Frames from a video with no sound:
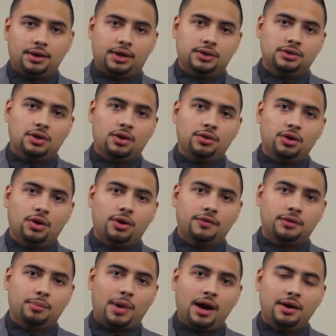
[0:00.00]
because you don't know
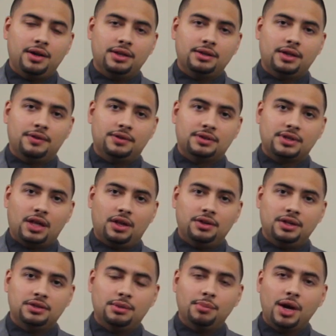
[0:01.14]
if the seller
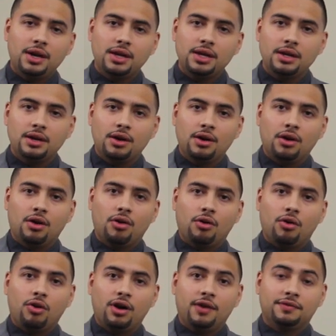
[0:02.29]
needs the money
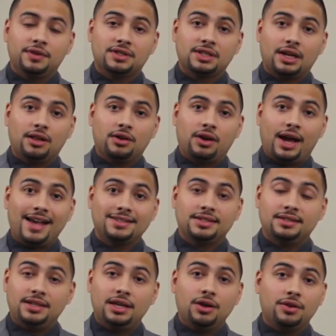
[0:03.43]
or if the seller
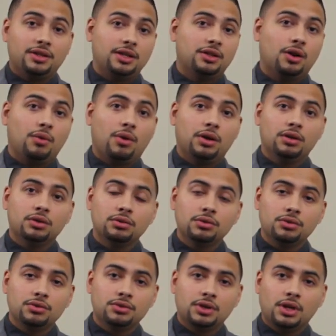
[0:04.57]
has a deal that they don't want to
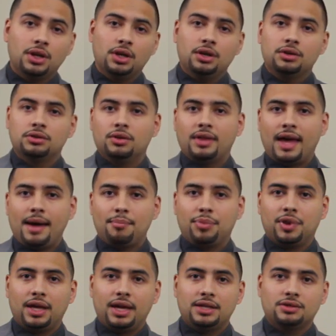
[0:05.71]
lose. So that
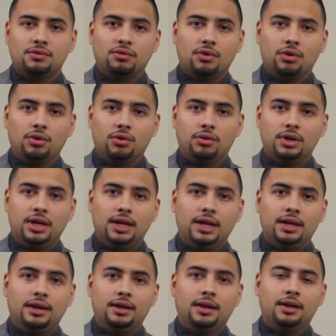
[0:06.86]
plays a role
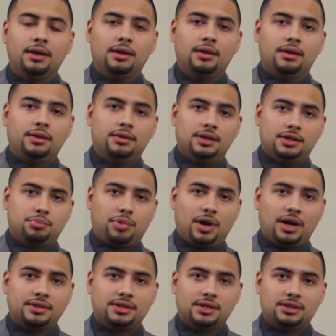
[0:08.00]
in this
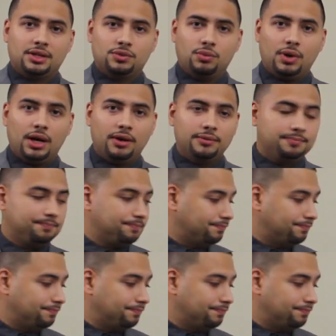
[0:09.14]
process as well.